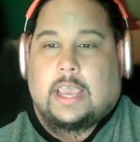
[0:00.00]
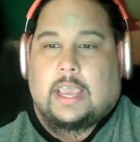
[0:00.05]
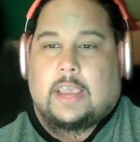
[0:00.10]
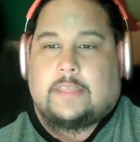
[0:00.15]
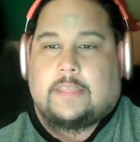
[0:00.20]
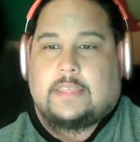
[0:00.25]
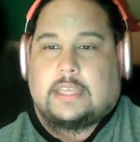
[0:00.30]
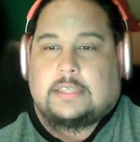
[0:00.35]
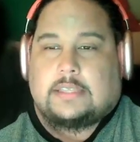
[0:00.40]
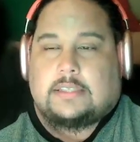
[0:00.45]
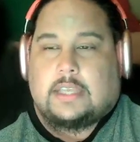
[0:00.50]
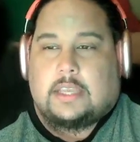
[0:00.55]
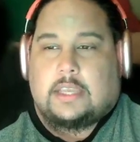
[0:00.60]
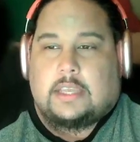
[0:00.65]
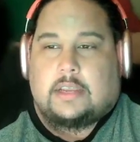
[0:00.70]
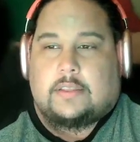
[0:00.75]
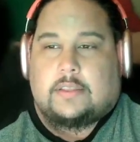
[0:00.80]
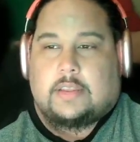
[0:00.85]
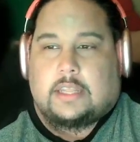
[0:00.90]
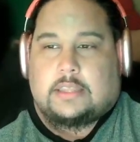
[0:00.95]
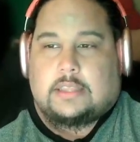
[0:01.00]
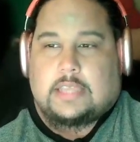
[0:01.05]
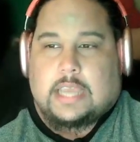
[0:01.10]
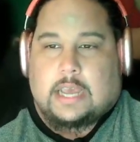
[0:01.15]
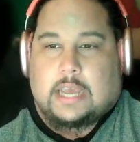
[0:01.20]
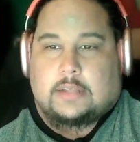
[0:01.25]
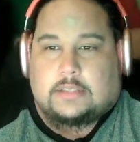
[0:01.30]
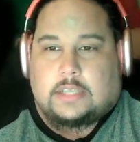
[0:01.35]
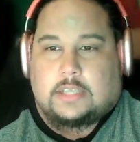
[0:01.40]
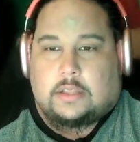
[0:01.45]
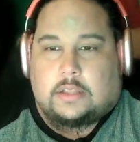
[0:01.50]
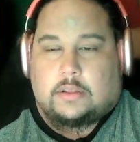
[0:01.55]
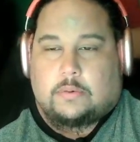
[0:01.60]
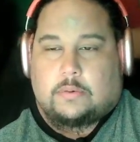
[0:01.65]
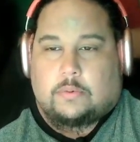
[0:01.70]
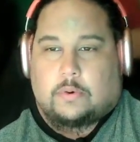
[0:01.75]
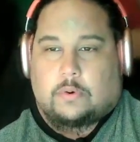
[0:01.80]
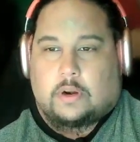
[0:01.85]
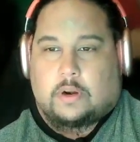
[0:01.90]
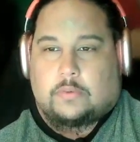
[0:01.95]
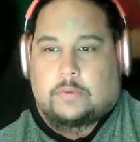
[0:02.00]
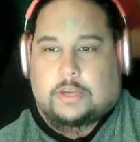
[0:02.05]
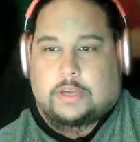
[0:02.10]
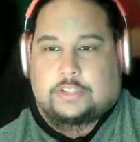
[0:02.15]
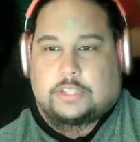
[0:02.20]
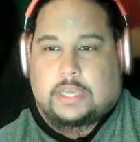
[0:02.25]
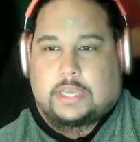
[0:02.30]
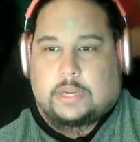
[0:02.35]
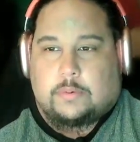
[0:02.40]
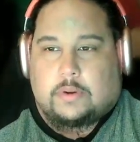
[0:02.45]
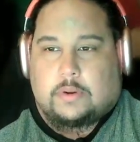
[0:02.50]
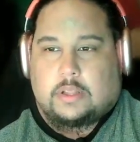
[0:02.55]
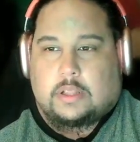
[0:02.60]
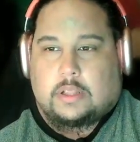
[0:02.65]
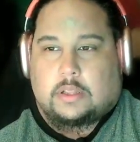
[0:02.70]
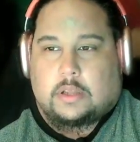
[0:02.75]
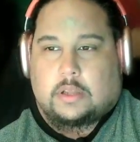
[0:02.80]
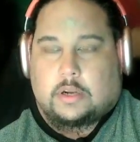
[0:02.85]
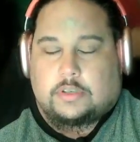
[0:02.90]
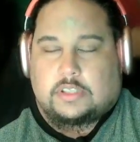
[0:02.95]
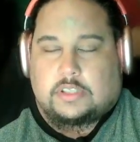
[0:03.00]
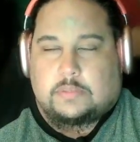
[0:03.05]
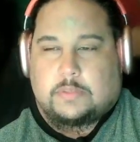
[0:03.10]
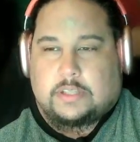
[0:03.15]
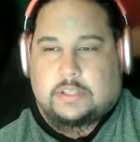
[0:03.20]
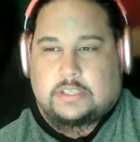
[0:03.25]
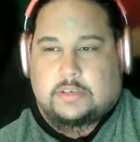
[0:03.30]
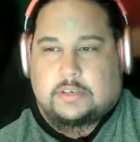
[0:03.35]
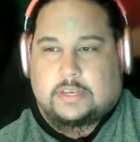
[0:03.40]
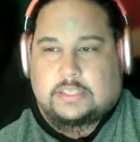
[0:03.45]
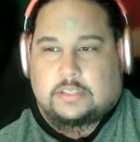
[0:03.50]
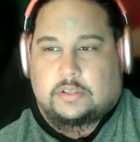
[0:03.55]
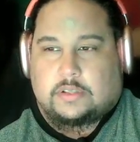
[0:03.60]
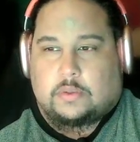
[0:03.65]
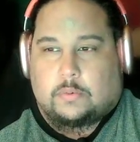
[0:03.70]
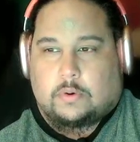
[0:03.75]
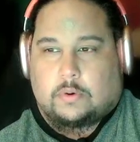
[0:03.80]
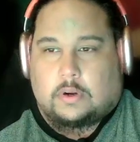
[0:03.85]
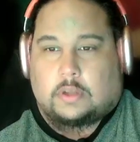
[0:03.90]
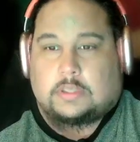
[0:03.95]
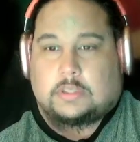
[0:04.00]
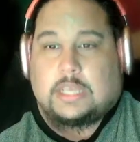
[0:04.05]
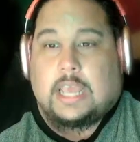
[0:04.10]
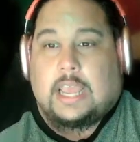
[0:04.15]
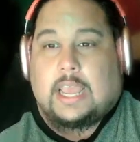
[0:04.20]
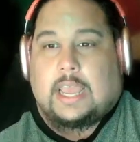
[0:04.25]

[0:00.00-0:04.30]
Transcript: And they say here that at the outset of the war, Russia had one of the largest militaries in the world,